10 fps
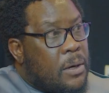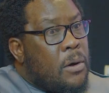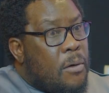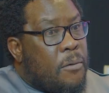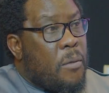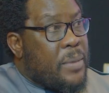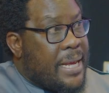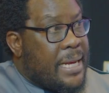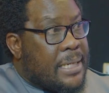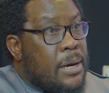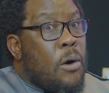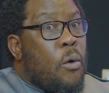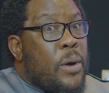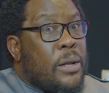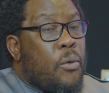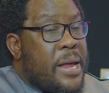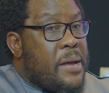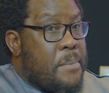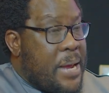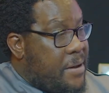from that? Will
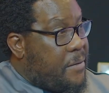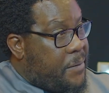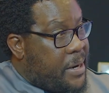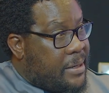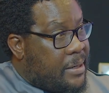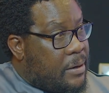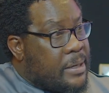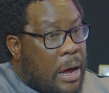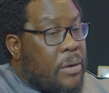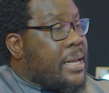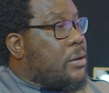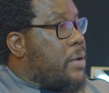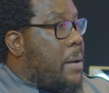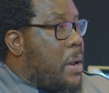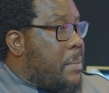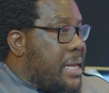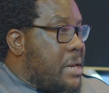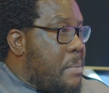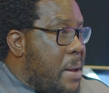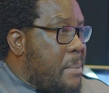we benefit now that we are
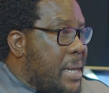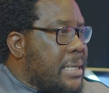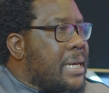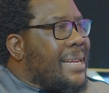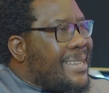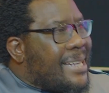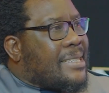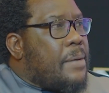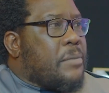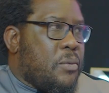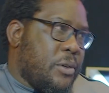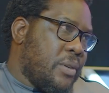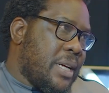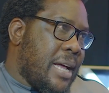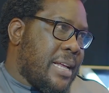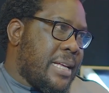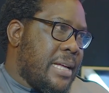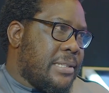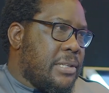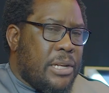permanent members? That's something we should guard
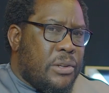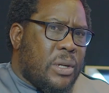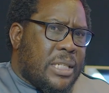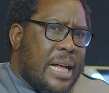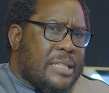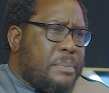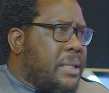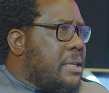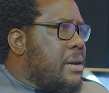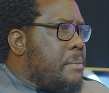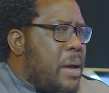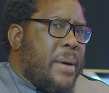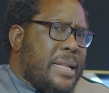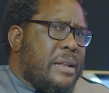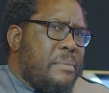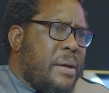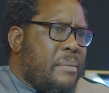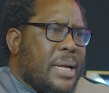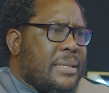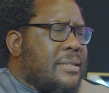against, and not just be permanent
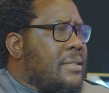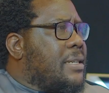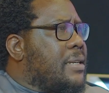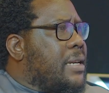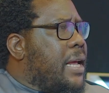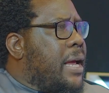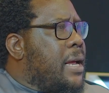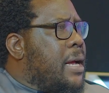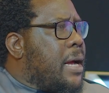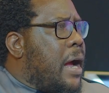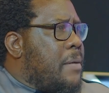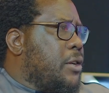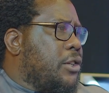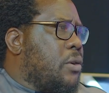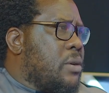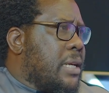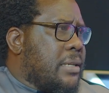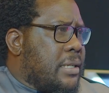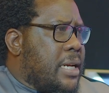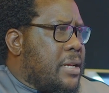members sitting there, rubbing shoulders
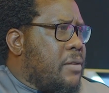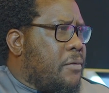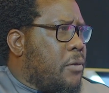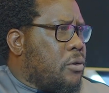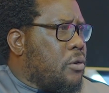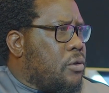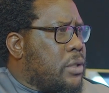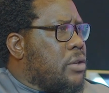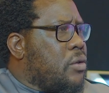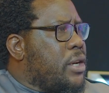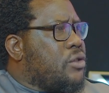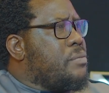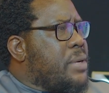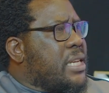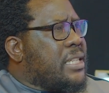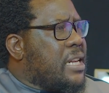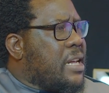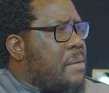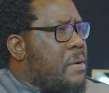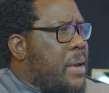and taking photo shoots and going to meetings
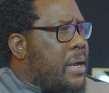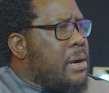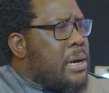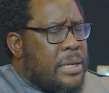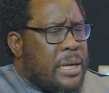and coming back. The